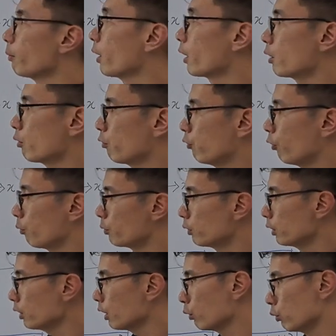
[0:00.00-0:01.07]
my
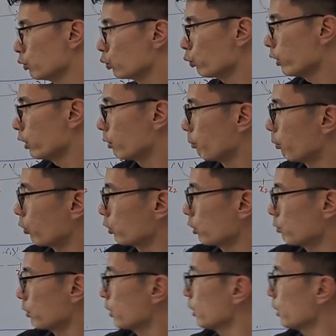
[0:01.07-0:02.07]
formula. I will do it at the bottom